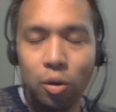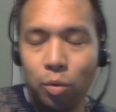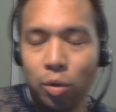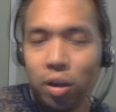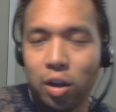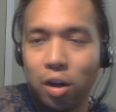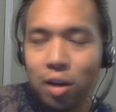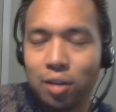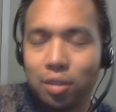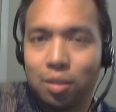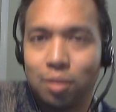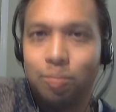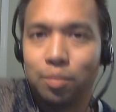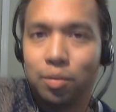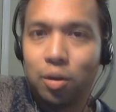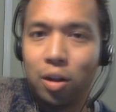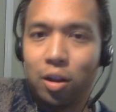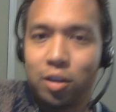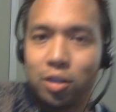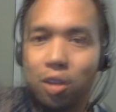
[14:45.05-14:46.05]
really awesome
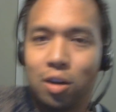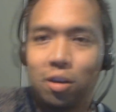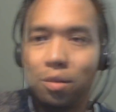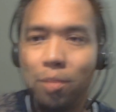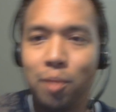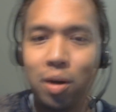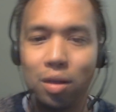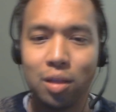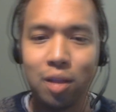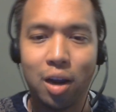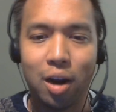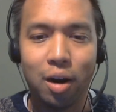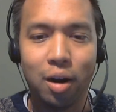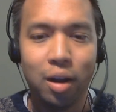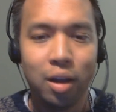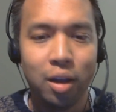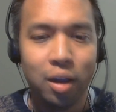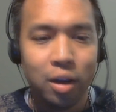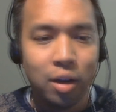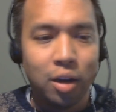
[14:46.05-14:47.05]
art there.
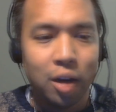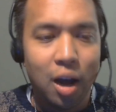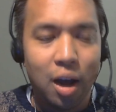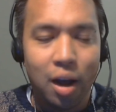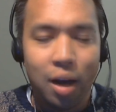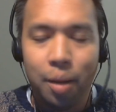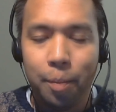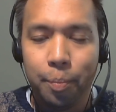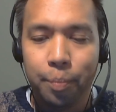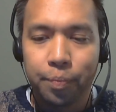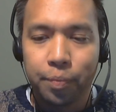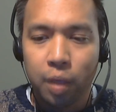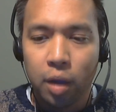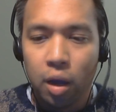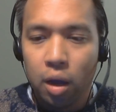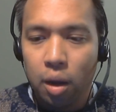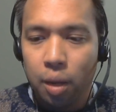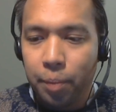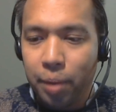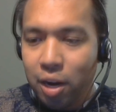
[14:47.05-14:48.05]

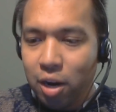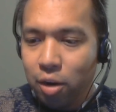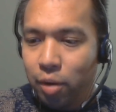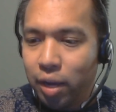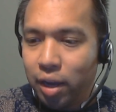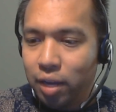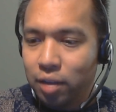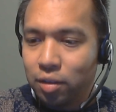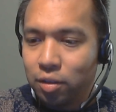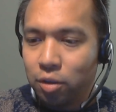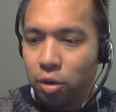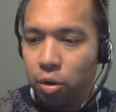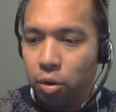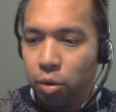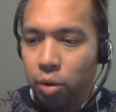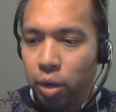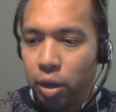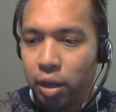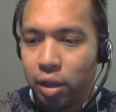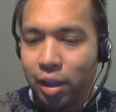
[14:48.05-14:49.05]
But anyway,
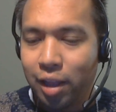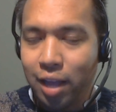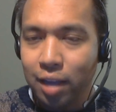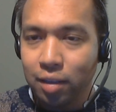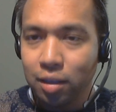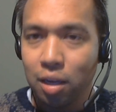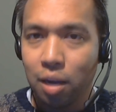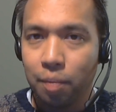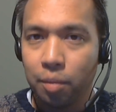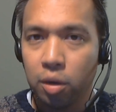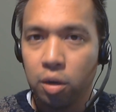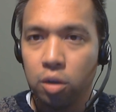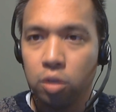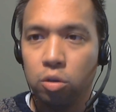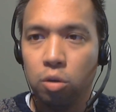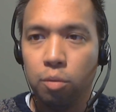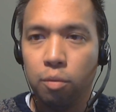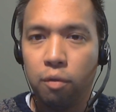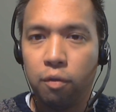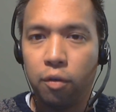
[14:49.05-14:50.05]
so the last thing I'm gonna
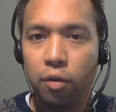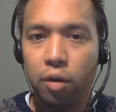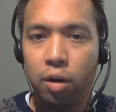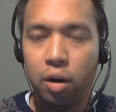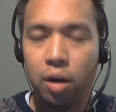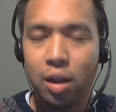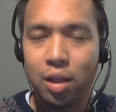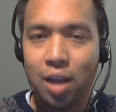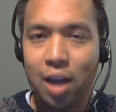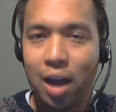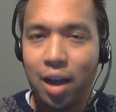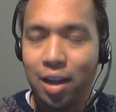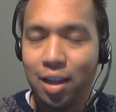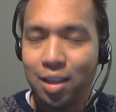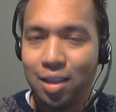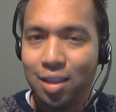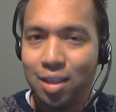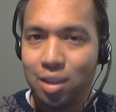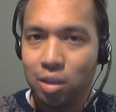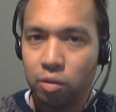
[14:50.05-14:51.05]
do before I
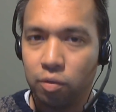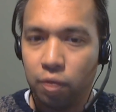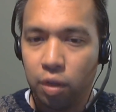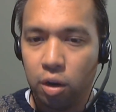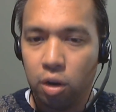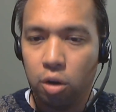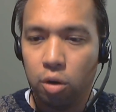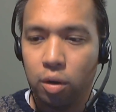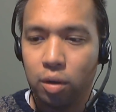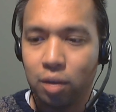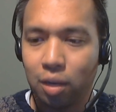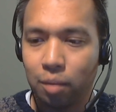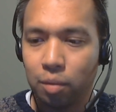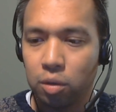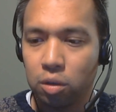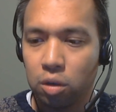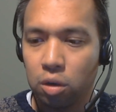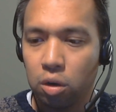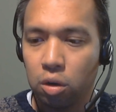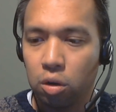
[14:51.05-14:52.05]
end this video is I'm
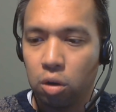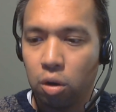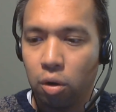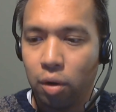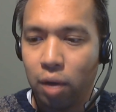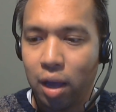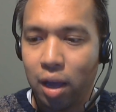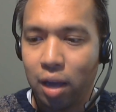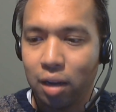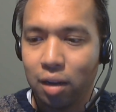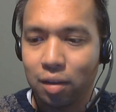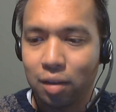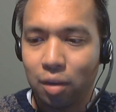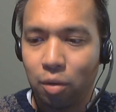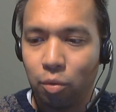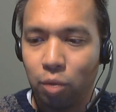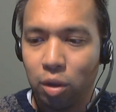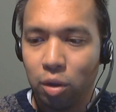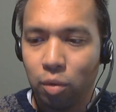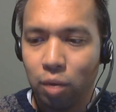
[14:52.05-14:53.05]
just gonna go ahead because I
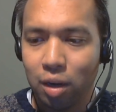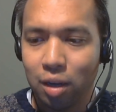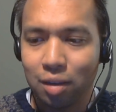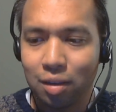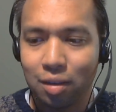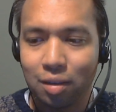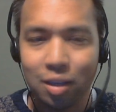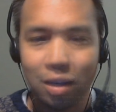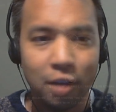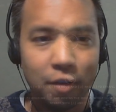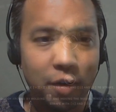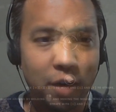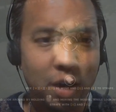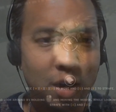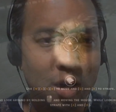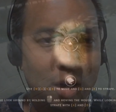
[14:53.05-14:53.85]
really wanted to see if I